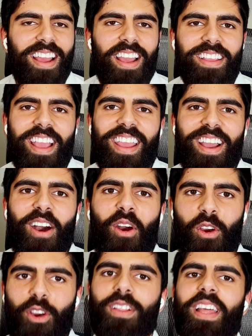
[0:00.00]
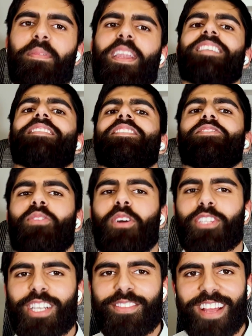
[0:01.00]
Yeah. But there's a
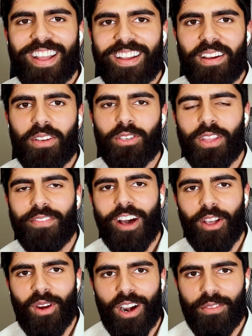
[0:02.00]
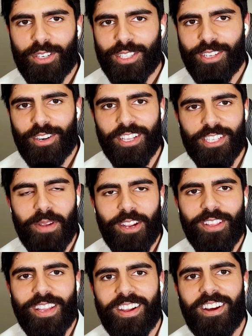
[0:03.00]
question of like, do they value art versus are they
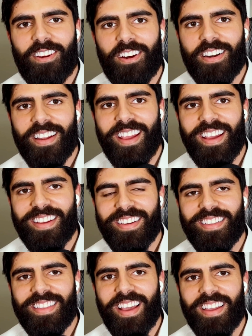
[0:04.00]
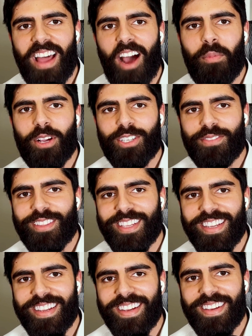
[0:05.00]
speculating on art, and then how much of
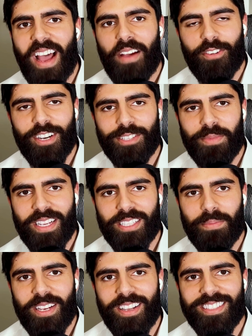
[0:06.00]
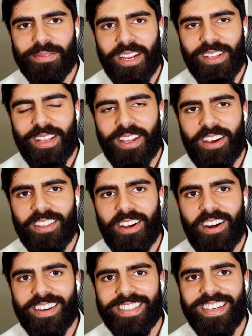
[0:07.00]
the effort is being spent on speculating on the
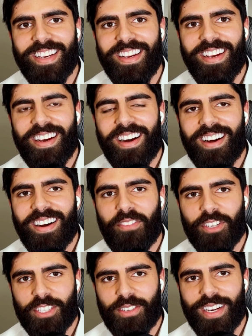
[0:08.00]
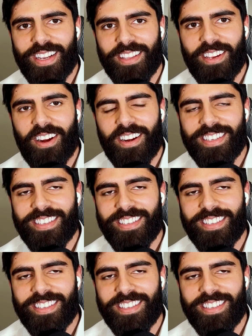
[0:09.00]
art versus creating the art?